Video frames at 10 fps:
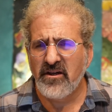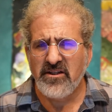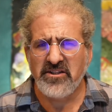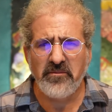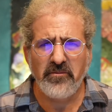
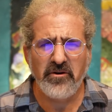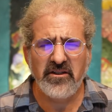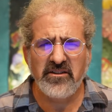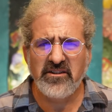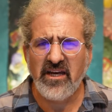Somewhere
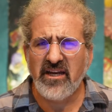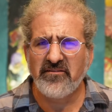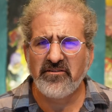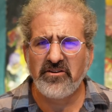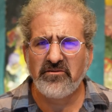inside of
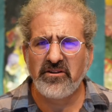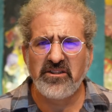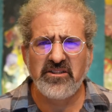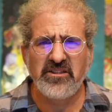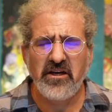you
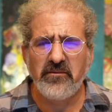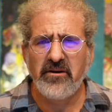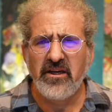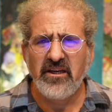is some